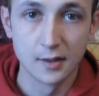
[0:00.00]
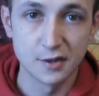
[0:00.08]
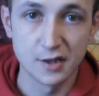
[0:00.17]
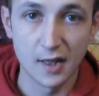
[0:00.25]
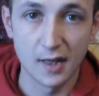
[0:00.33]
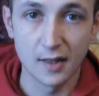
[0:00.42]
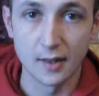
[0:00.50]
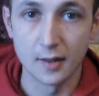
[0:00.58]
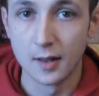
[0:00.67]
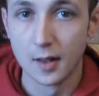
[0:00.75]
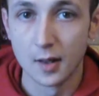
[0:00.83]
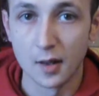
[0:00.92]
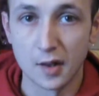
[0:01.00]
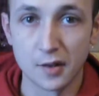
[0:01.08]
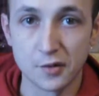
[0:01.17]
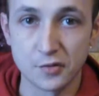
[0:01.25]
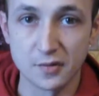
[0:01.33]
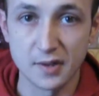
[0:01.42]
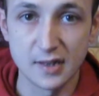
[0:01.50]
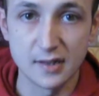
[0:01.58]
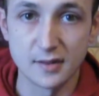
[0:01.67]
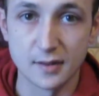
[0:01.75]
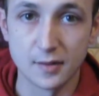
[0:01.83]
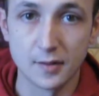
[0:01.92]
shed and the
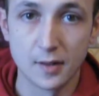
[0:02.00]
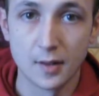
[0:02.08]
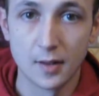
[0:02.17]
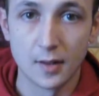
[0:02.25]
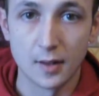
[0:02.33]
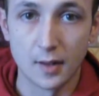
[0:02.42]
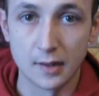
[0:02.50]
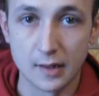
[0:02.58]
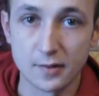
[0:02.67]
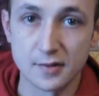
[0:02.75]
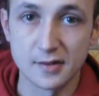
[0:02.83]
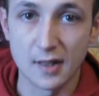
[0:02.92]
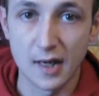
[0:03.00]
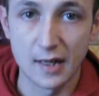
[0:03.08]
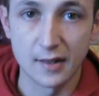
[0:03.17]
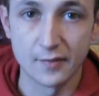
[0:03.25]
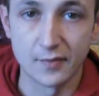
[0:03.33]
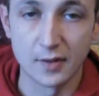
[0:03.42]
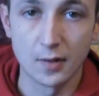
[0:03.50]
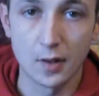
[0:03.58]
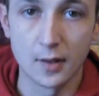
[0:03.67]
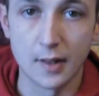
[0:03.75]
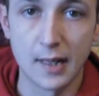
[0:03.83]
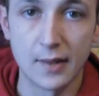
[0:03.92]
trees and on the other side of the
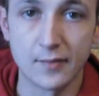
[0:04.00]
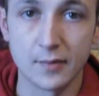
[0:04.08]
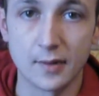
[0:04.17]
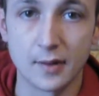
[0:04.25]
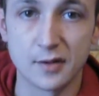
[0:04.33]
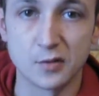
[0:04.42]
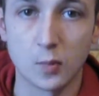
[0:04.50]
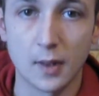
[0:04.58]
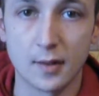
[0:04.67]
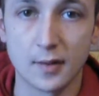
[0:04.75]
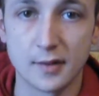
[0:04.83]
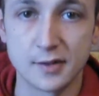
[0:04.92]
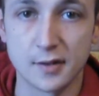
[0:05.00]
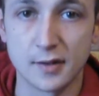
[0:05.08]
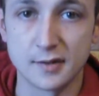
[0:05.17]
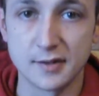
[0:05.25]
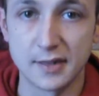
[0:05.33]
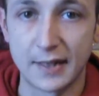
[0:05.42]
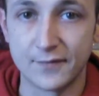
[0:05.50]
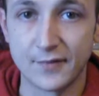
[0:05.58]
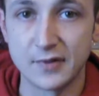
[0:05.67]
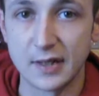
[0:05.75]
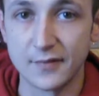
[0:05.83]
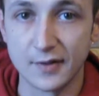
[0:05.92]
yard and everything as well, as long as it's like
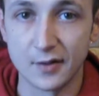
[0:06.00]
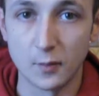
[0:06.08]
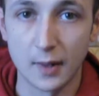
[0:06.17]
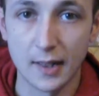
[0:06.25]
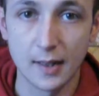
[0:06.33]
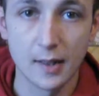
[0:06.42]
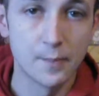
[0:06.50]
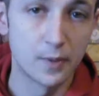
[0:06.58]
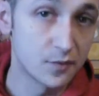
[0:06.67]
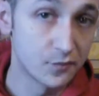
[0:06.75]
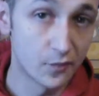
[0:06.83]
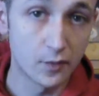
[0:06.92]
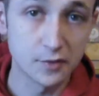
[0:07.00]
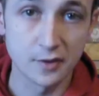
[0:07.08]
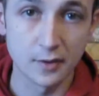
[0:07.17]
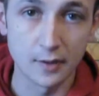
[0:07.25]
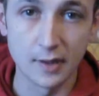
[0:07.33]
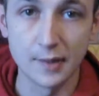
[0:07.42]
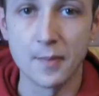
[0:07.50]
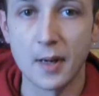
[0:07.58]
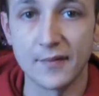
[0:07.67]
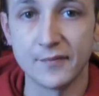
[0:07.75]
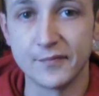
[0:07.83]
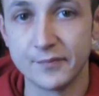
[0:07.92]
15 feet away. But unfortunately,
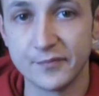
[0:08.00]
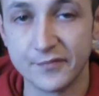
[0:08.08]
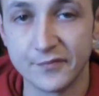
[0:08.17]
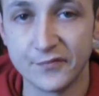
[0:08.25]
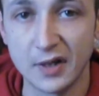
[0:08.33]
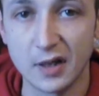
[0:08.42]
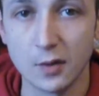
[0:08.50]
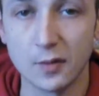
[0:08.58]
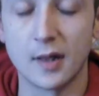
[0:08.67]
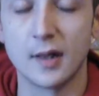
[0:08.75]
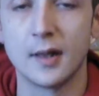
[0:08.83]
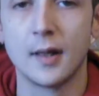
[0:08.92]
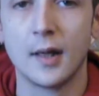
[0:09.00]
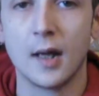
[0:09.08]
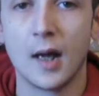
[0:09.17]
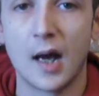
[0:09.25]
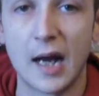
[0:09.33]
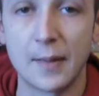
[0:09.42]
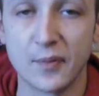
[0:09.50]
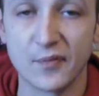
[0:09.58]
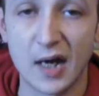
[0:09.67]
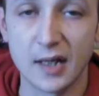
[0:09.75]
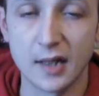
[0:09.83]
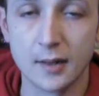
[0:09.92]
my video that I
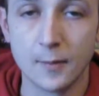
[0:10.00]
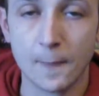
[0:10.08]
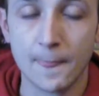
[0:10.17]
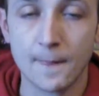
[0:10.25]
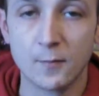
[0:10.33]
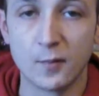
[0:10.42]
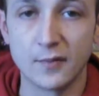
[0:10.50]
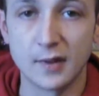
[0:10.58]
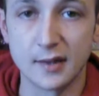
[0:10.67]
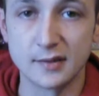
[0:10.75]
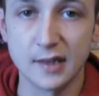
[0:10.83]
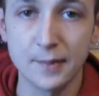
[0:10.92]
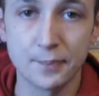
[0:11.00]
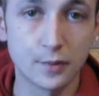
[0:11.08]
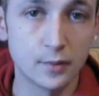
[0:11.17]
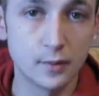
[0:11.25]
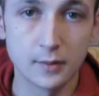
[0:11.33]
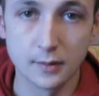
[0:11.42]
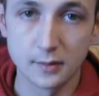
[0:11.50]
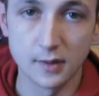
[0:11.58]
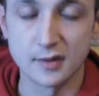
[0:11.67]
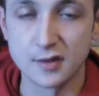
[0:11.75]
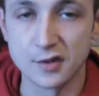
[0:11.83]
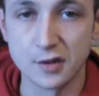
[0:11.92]
provided with the example
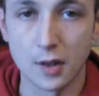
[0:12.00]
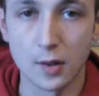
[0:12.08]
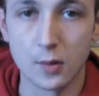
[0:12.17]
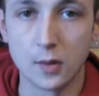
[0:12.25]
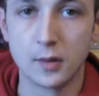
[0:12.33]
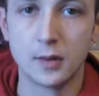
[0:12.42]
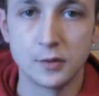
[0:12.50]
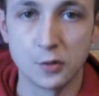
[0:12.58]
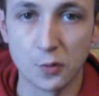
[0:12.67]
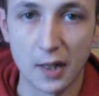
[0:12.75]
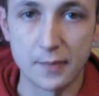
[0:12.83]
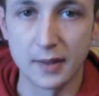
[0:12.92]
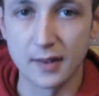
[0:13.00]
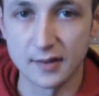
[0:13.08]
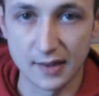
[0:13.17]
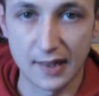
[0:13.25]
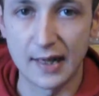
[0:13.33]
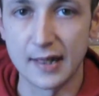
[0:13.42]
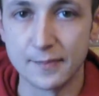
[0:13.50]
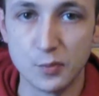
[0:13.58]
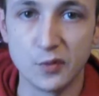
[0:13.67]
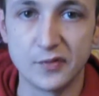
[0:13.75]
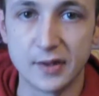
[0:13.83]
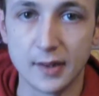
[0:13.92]
doesn't show too great because I had
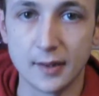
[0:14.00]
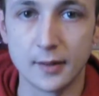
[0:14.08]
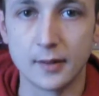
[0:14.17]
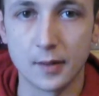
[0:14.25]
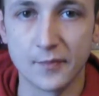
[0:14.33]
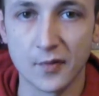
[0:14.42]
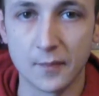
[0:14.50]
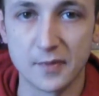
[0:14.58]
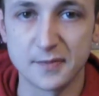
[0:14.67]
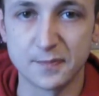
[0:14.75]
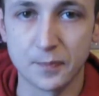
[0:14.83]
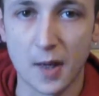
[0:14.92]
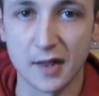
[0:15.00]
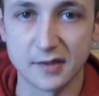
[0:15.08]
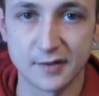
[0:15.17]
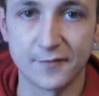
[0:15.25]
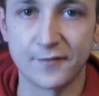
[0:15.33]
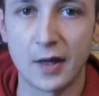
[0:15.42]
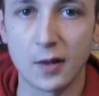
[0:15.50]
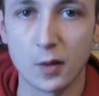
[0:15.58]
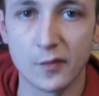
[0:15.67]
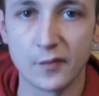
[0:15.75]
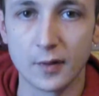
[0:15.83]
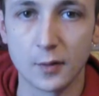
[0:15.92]
moved it from its spot because it fell
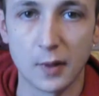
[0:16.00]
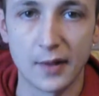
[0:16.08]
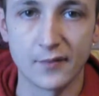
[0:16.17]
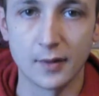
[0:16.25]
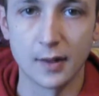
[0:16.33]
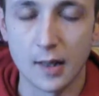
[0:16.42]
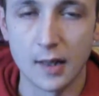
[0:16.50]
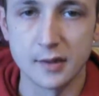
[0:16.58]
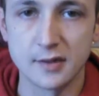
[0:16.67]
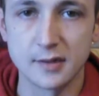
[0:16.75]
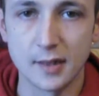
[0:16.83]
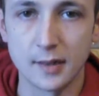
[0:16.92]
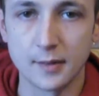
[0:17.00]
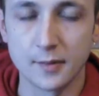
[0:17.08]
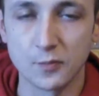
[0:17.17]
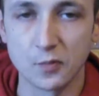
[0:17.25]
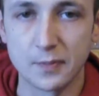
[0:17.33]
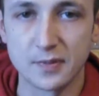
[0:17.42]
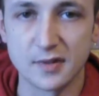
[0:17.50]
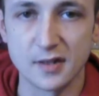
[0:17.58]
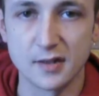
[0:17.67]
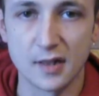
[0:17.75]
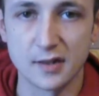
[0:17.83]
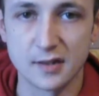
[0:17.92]
over or whatever. I just didn't
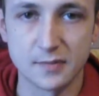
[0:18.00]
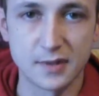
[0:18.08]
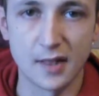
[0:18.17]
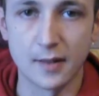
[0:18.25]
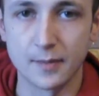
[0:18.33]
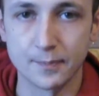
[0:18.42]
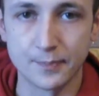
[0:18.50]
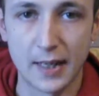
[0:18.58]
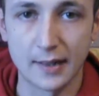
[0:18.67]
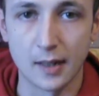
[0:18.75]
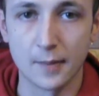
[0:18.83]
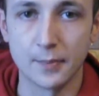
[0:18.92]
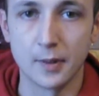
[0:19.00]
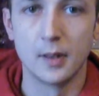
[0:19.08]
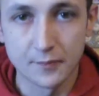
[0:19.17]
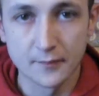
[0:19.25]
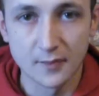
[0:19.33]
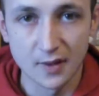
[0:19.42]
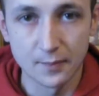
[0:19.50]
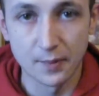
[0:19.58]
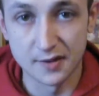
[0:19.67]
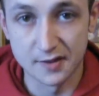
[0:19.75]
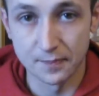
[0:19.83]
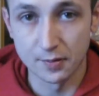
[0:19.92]
reposition it, I just set it back up. But
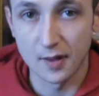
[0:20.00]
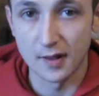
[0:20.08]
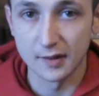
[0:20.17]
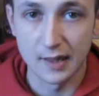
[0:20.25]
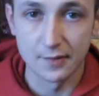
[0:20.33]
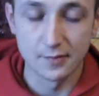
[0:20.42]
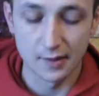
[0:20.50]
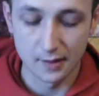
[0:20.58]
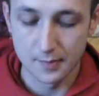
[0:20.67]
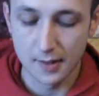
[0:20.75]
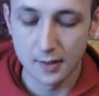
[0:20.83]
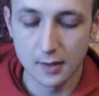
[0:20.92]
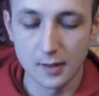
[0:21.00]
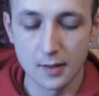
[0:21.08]
it's a product I recommend,